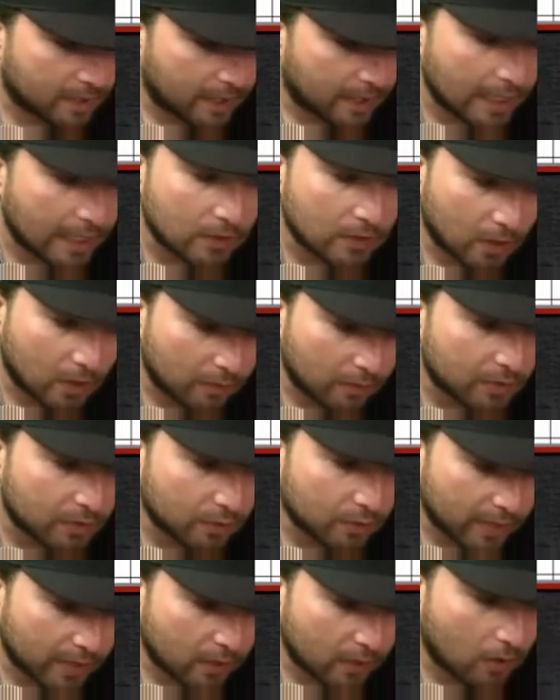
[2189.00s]
That was a
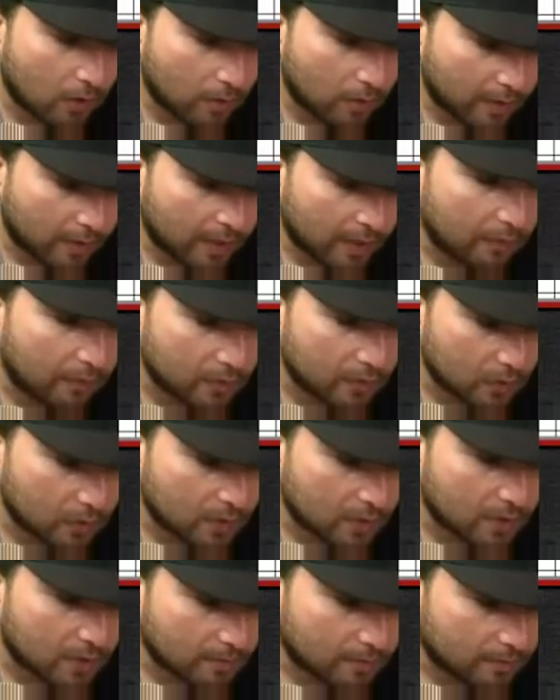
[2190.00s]
great call, man. That was
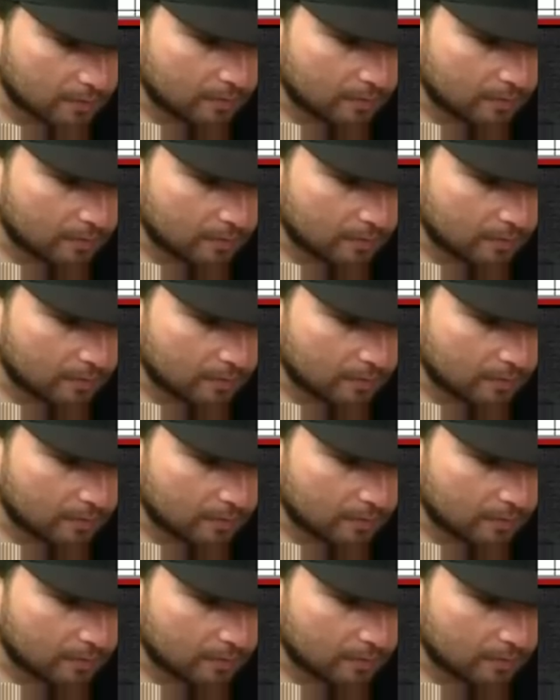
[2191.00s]
awesome.